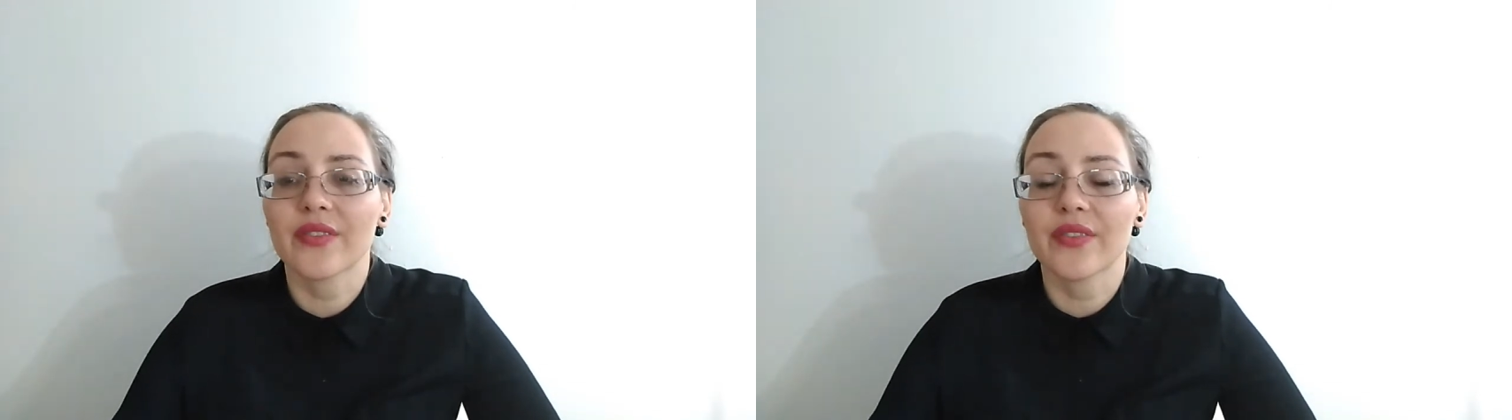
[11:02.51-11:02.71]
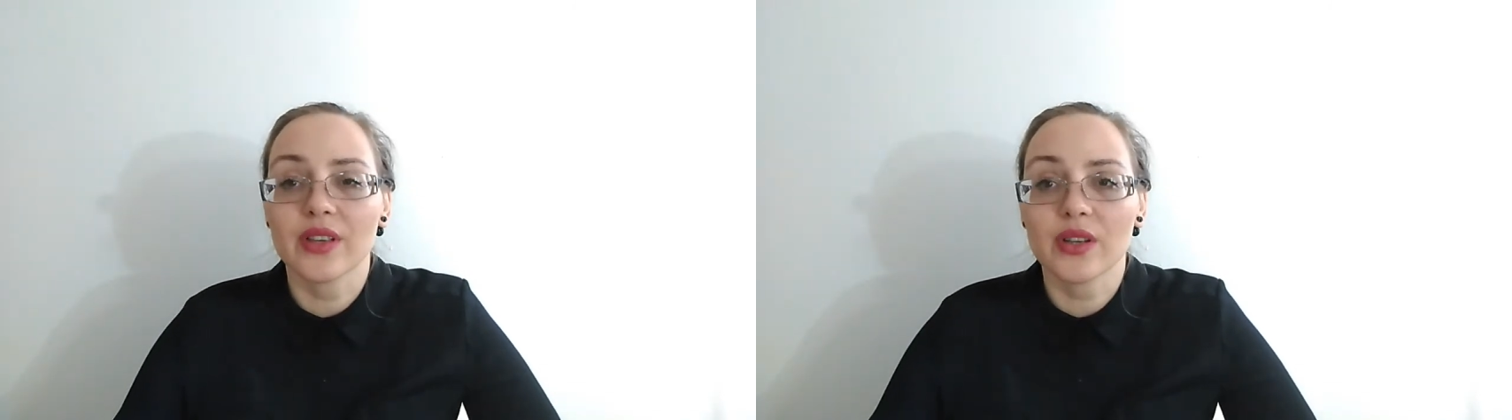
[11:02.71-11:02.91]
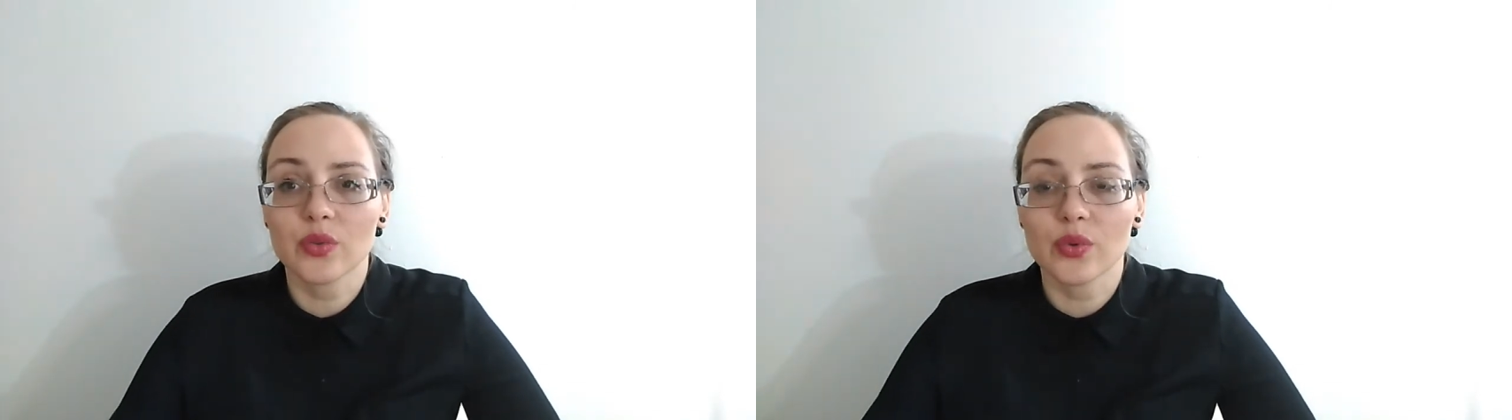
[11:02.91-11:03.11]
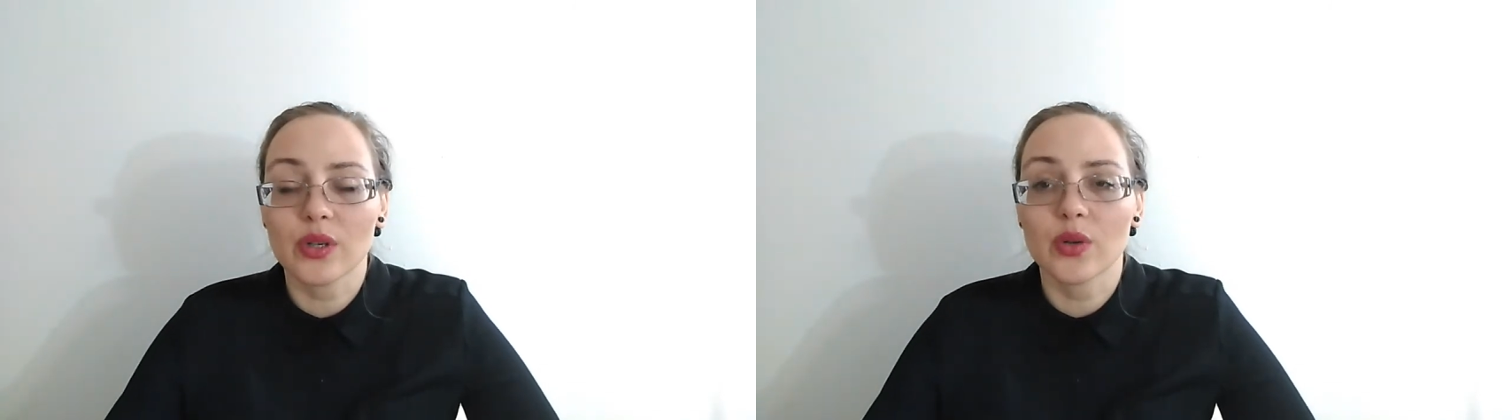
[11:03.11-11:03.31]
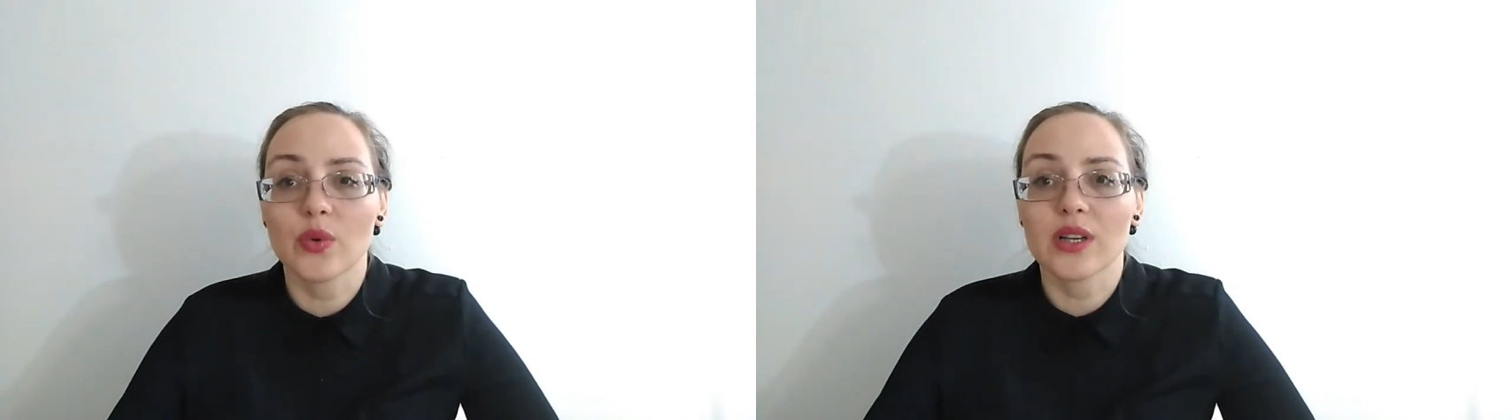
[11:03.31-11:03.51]
fear to
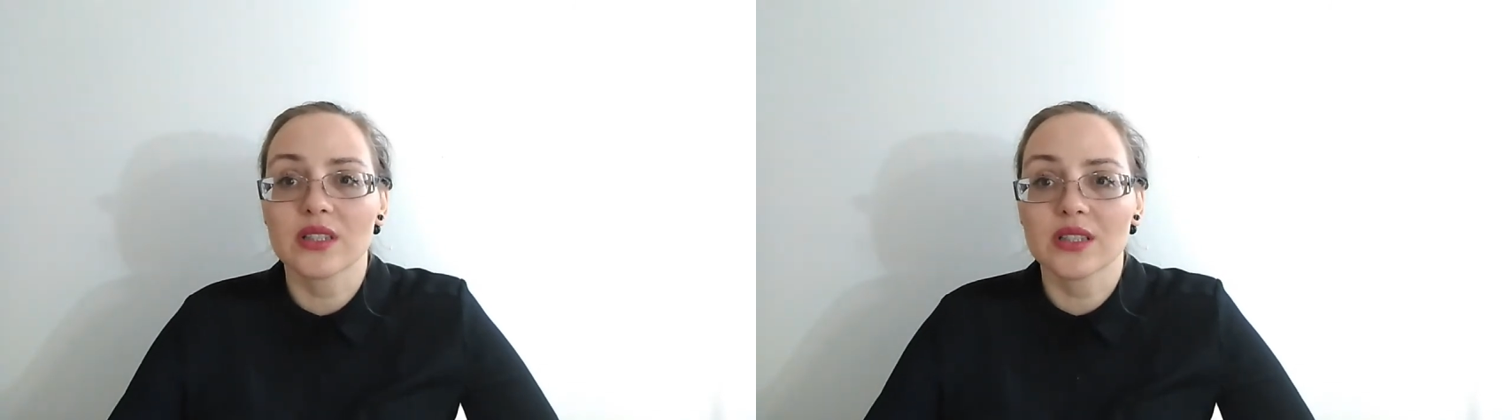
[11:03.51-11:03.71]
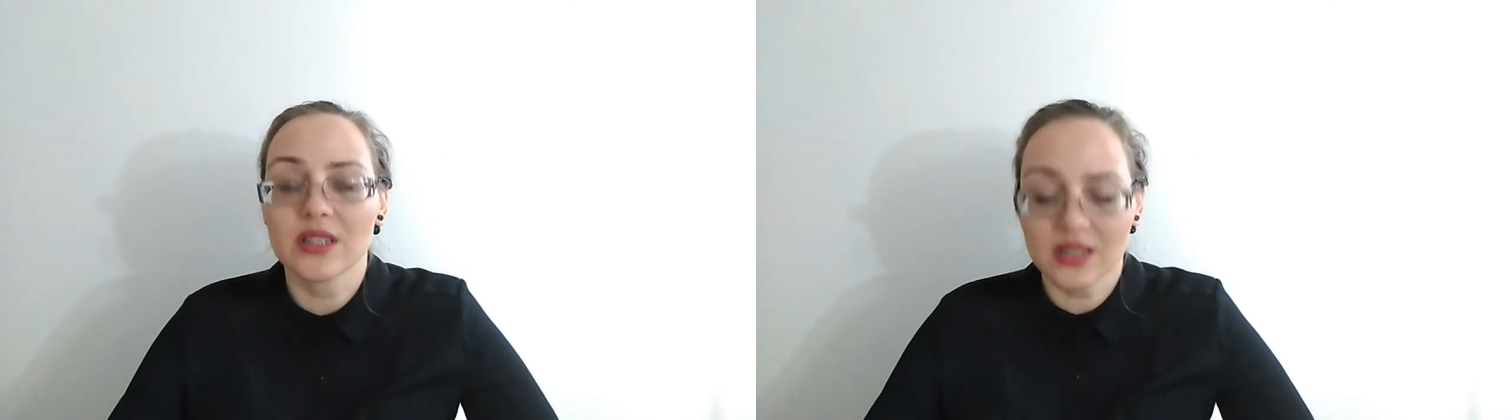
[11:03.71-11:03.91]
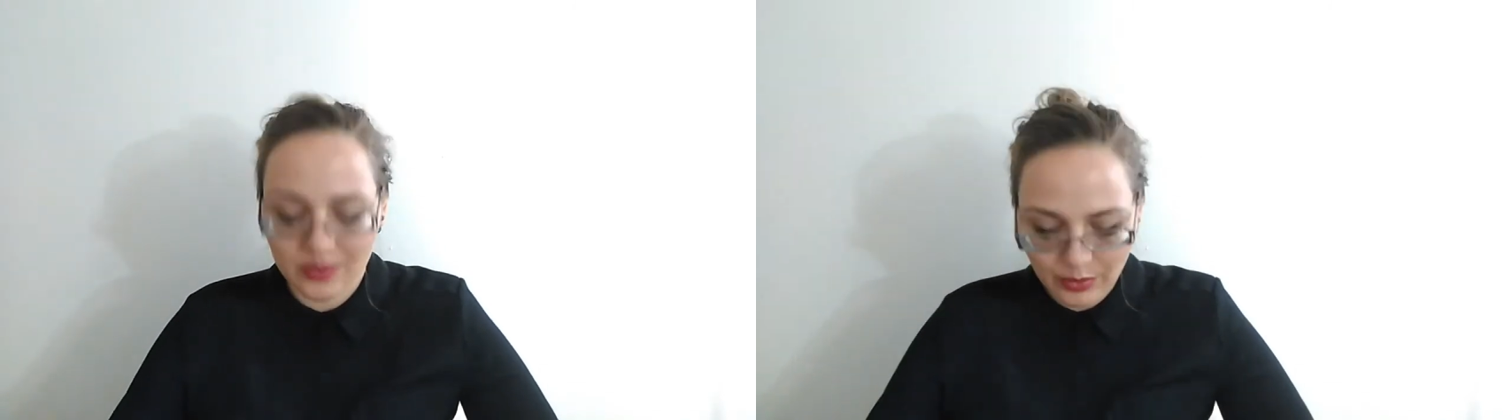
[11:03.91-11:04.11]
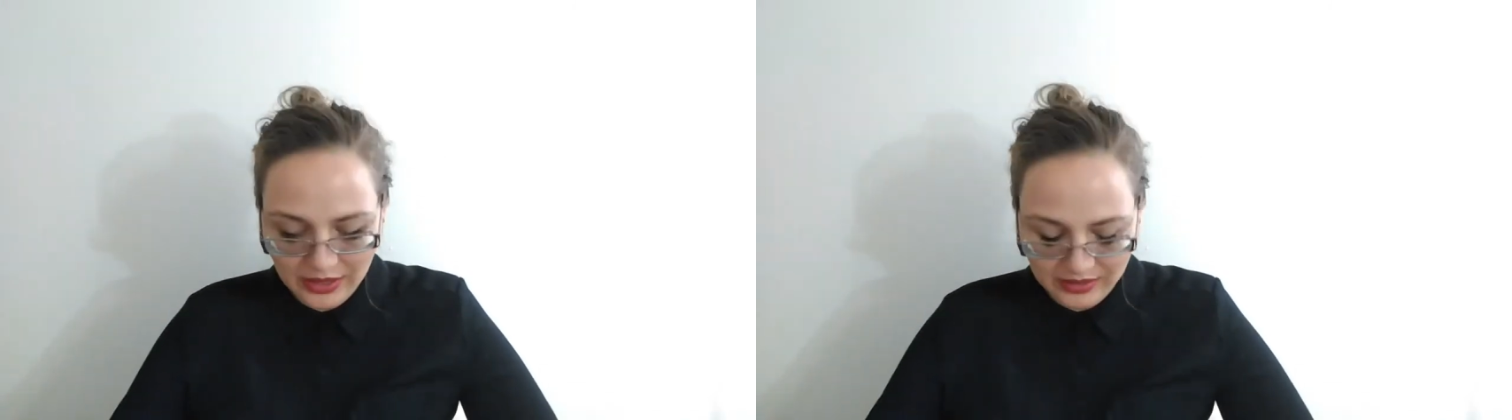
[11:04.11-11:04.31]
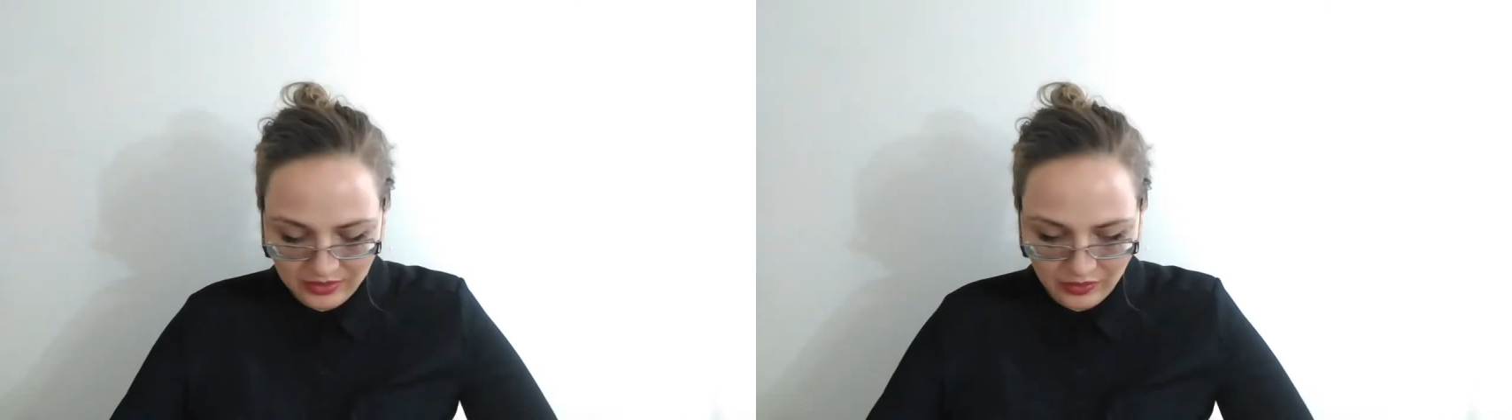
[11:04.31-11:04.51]
request
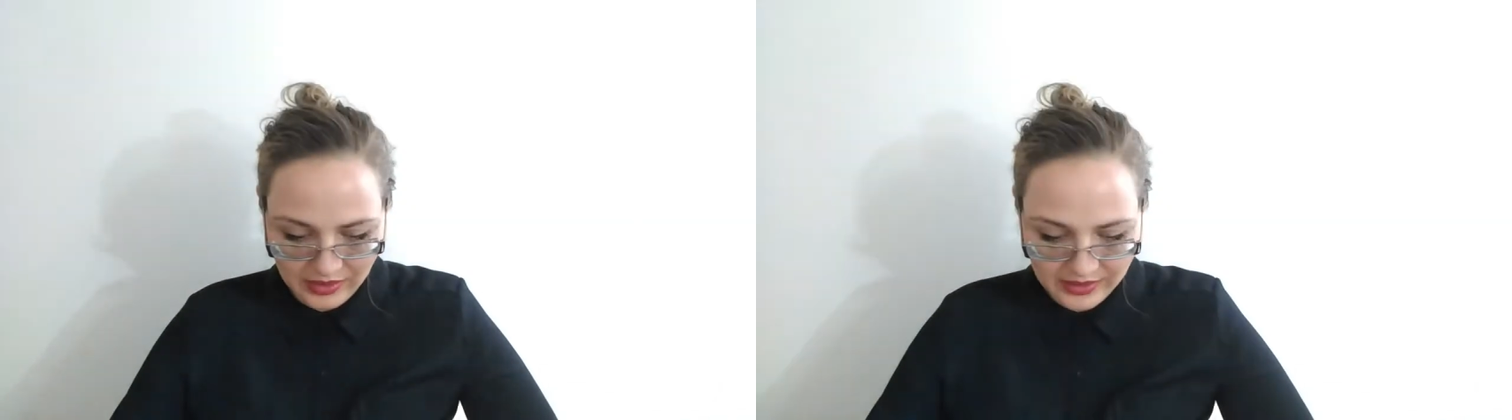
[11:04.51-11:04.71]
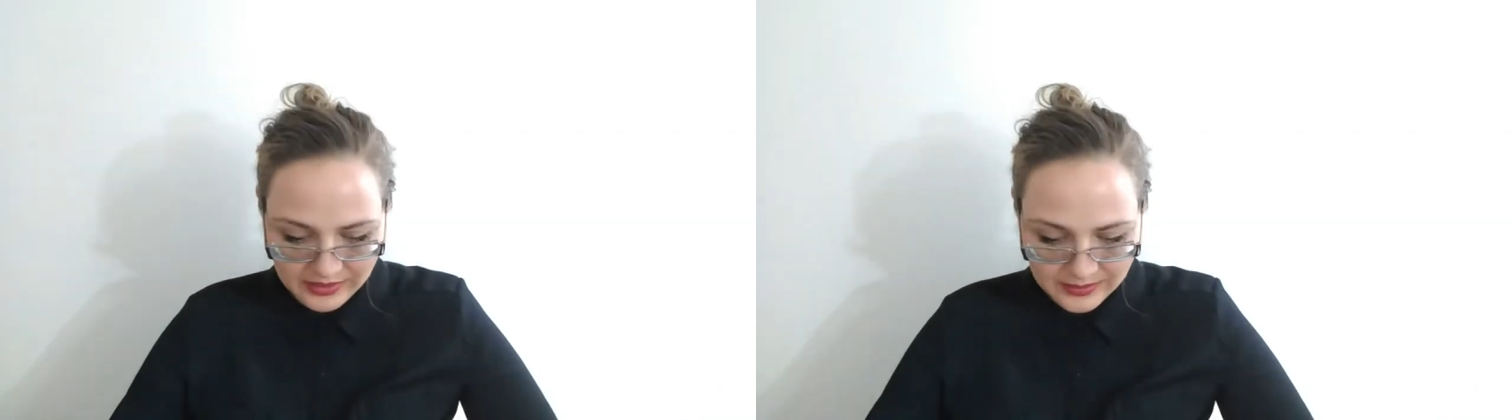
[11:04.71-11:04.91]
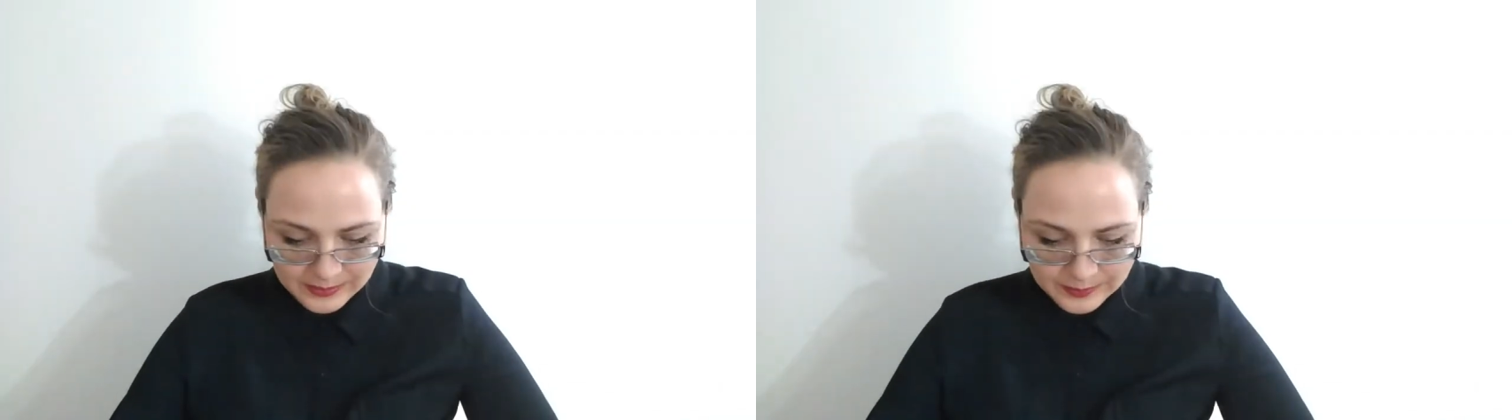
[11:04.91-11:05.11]
respect, right?